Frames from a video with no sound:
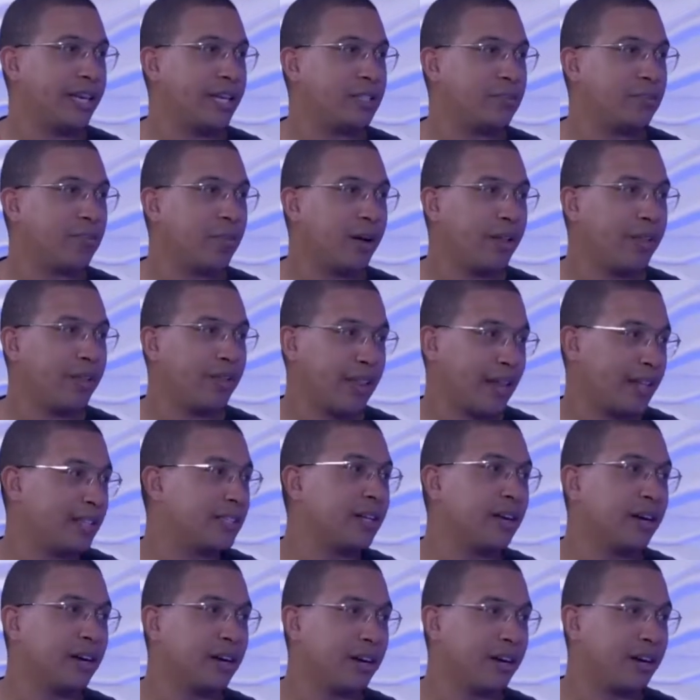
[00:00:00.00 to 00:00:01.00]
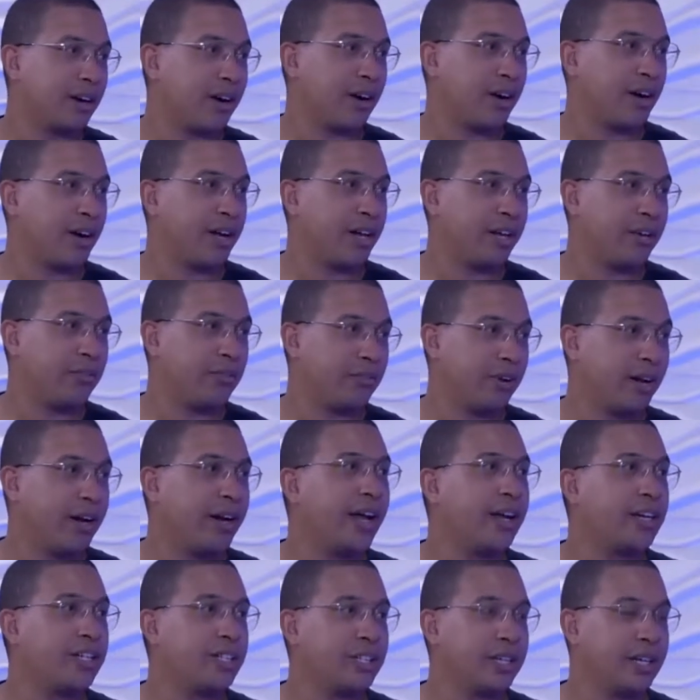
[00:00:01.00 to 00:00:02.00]
each month, that's not going to hurt you
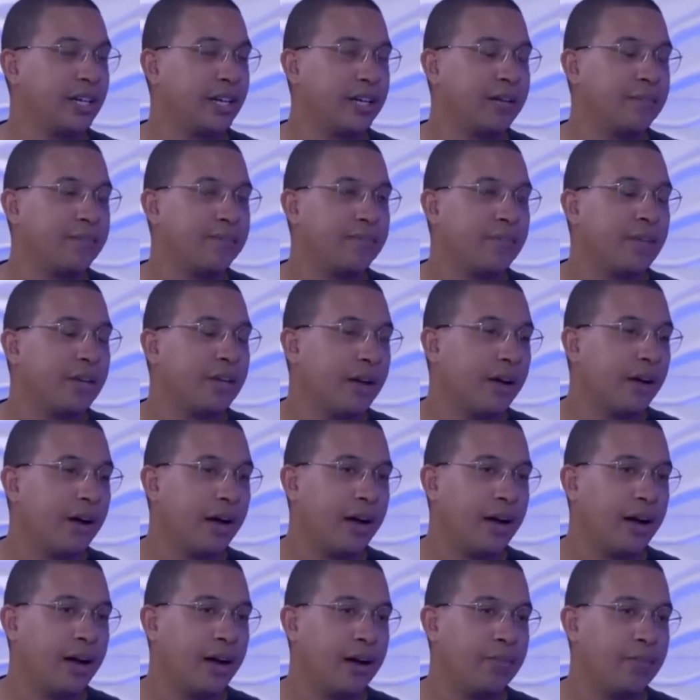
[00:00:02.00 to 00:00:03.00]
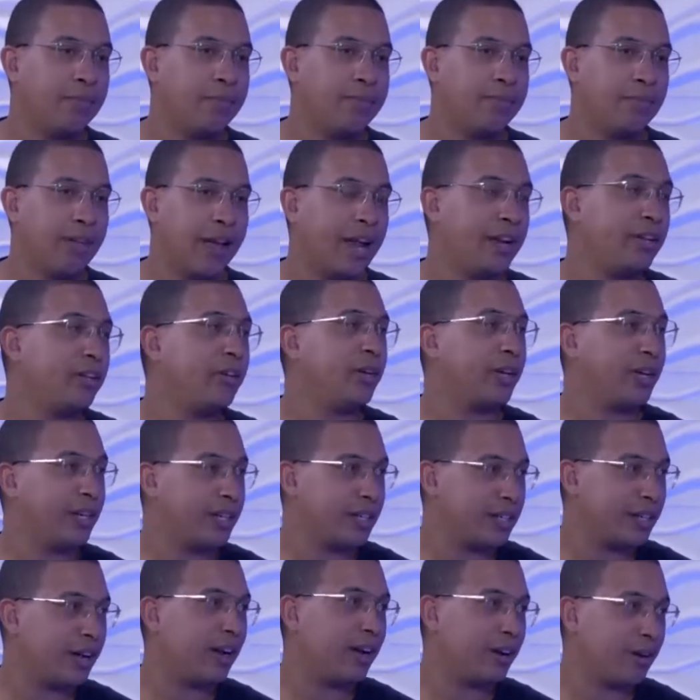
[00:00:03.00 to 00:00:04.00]
financially. And you
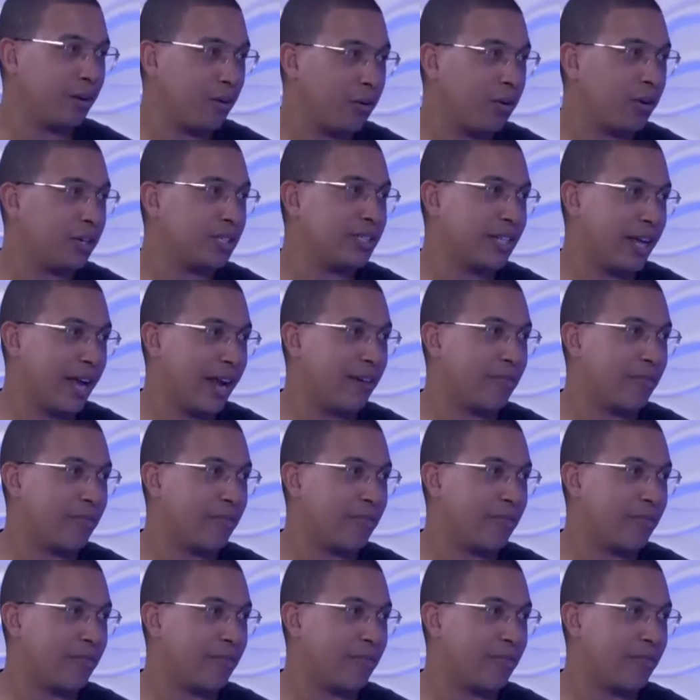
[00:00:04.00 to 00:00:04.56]
can dollar cost